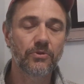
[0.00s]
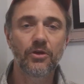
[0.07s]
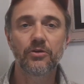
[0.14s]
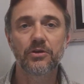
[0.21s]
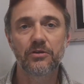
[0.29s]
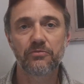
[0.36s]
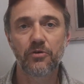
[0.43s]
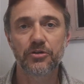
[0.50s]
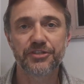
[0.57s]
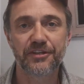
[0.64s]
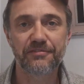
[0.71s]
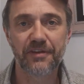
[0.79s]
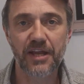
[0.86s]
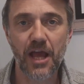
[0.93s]
you're going to watch
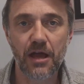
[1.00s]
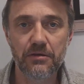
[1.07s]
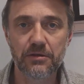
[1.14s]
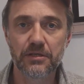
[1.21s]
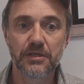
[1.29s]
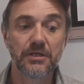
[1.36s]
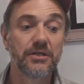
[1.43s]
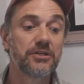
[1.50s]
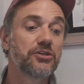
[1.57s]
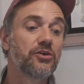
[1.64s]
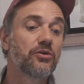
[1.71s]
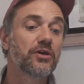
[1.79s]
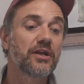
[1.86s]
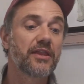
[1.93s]
this video.
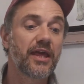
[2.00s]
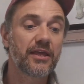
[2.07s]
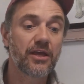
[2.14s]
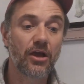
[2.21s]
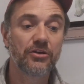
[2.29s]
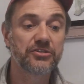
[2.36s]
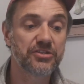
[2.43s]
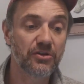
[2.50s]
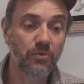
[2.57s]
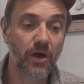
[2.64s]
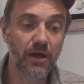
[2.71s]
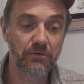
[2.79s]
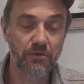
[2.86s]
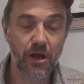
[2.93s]
You're going to then go to
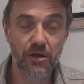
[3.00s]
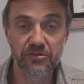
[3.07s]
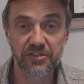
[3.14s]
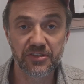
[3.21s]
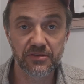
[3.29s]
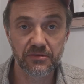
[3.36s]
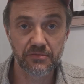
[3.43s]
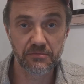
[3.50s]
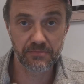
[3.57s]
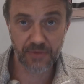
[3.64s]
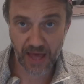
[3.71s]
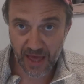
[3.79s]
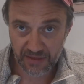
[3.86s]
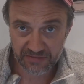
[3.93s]
White Rose
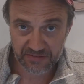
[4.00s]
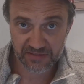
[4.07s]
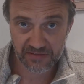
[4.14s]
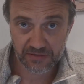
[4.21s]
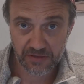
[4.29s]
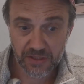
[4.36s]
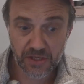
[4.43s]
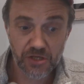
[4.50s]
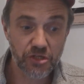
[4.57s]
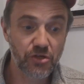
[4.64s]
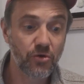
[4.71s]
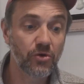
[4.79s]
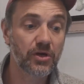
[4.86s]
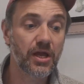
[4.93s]
Maths.
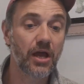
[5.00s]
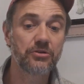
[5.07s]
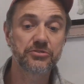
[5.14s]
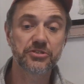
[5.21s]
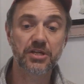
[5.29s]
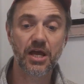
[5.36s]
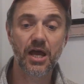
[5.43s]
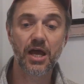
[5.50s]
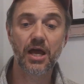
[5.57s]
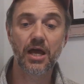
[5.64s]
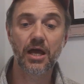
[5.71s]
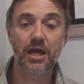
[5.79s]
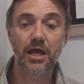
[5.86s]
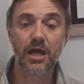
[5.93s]
You're going
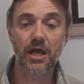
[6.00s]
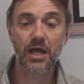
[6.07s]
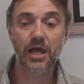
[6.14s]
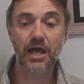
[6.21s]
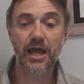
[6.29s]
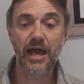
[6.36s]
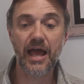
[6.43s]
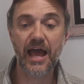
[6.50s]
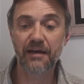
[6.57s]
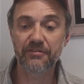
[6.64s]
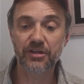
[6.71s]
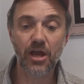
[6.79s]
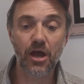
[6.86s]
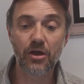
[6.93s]
to
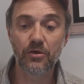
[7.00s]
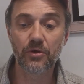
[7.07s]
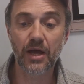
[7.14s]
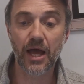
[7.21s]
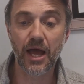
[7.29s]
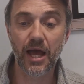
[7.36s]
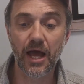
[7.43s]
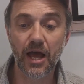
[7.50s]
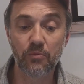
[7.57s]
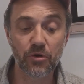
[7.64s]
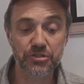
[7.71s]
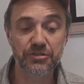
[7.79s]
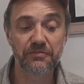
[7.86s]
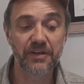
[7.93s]
have a go, uh,
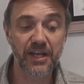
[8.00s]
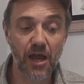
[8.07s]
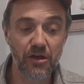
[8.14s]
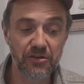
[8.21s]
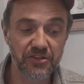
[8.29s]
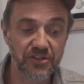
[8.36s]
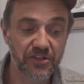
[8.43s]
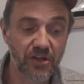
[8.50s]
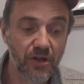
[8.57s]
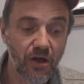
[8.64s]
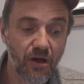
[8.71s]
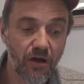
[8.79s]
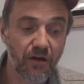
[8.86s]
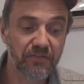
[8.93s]
watch the videos
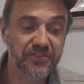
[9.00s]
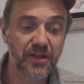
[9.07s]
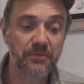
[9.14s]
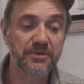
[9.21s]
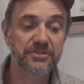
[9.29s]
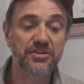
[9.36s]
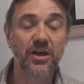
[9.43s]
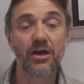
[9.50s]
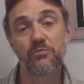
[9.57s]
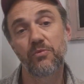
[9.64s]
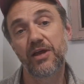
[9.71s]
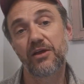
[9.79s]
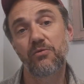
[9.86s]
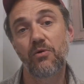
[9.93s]
of summer
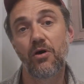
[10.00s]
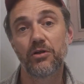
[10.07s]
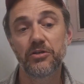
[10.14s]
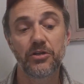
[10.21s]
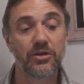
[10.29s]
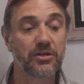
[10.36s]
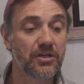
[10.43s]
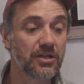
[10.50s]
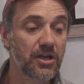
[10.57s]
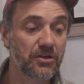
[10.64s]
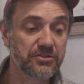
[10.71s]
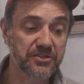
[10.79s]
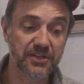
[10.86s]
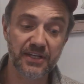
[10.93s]
term week one. You're going to
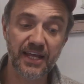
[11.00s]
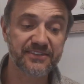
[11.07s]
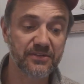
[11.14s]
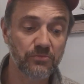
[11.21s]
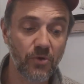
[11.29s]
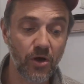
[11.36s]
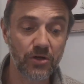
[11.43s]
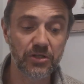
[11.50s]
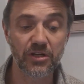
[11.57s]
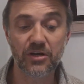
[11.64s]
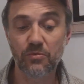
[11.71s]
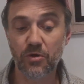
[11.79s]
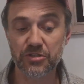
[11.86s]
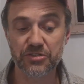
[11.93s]
go to the lesson one.
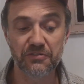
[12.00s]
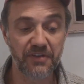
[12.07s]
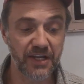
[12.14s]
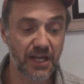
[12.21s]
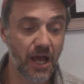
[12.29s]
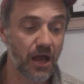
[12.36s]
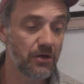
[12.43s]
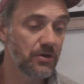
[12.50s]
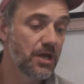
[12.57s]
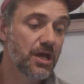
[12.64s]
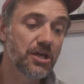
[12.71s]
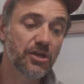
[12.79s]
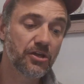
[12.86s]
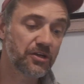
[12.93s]
You're going to watch the video.
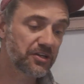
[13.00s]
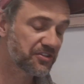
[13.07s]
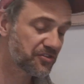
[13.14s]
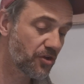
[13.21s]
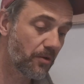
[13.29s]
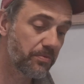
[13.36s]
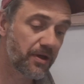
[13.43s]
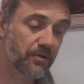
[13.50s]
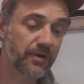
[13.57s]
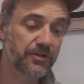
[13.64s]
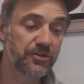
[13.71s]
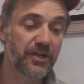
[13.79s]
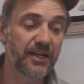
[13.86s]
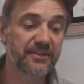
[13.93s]
You're going to stop it
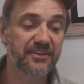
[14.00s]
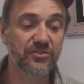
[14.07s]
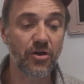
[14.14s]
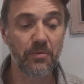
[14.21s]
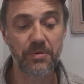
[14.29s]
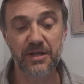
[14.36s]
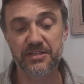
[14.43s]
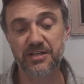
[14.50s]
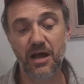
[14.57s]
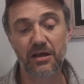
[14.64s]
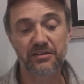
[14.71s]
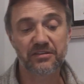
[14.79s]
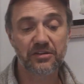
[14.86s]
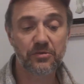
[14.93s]
when you need to stop it to
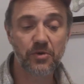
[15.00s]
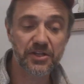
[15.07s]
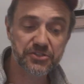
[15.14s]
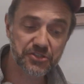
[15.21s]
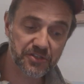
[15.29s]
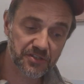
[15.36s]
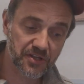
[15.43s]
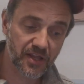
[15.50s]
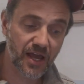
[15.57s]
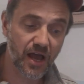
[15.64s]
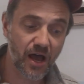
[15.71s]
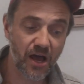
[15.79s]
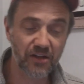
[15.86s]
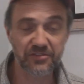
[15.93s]
answer questions that they
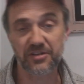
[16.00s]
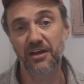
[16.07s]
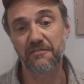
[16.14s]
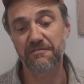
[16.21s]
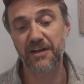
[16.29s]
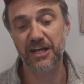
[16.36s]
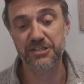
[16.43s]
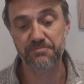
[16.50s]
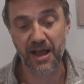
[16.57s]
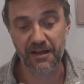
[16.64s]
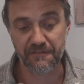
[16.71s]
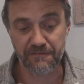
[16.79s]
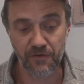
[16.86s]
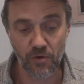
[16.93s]
ask, like
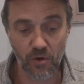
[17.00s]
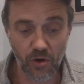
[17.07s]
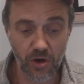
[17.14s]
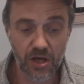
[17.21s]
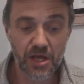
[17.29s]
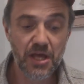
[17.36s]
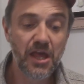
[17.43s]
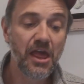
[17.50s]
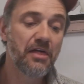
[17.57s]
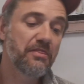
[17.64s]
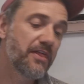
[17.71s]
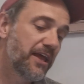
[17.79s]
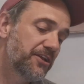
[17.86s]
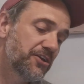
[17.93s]
flashback four.
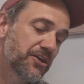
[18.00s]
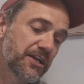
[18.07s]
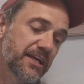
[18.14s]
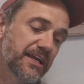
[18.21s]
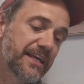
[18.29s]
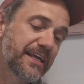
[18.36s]
Then you're going